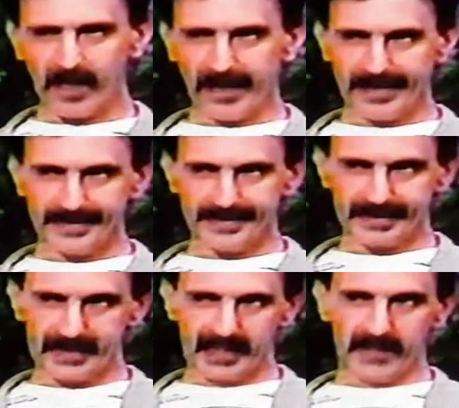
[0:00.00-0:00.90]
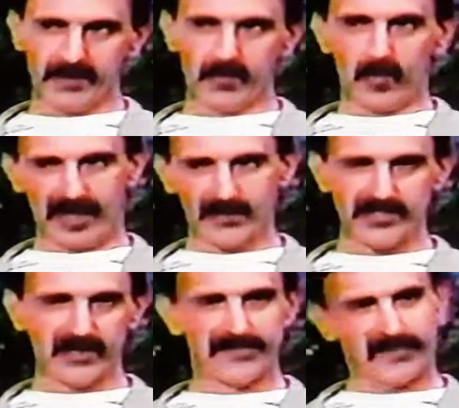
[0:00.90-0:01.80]
And while I was
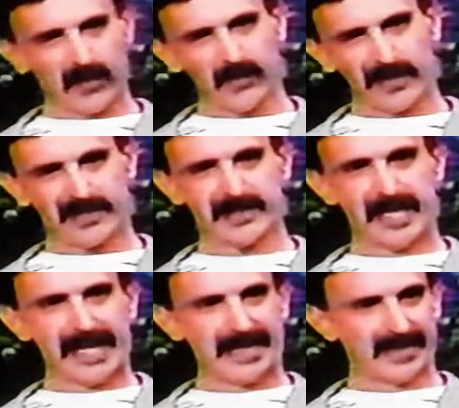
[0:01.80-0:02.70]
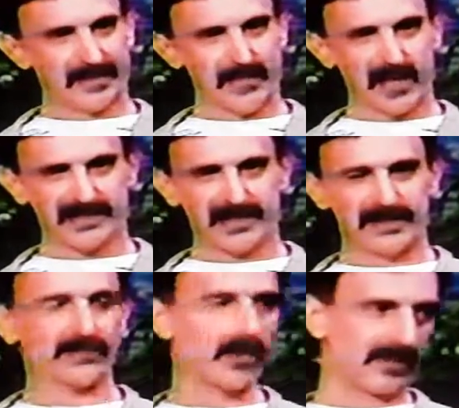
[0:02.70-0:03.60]
on the phone with this guy in Moscow,
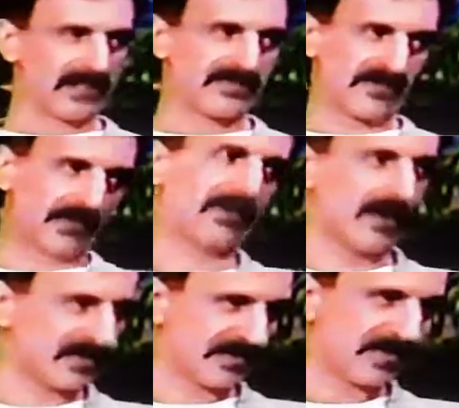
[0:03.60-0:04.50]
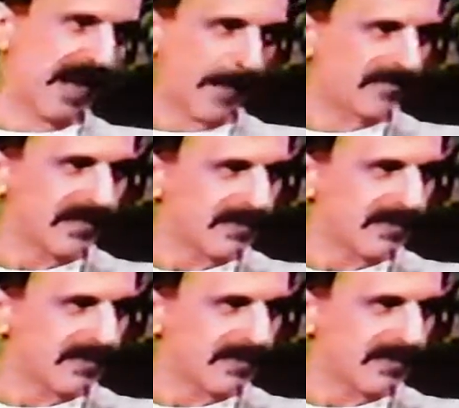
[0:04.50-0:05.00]
you know these phone calls are tapped.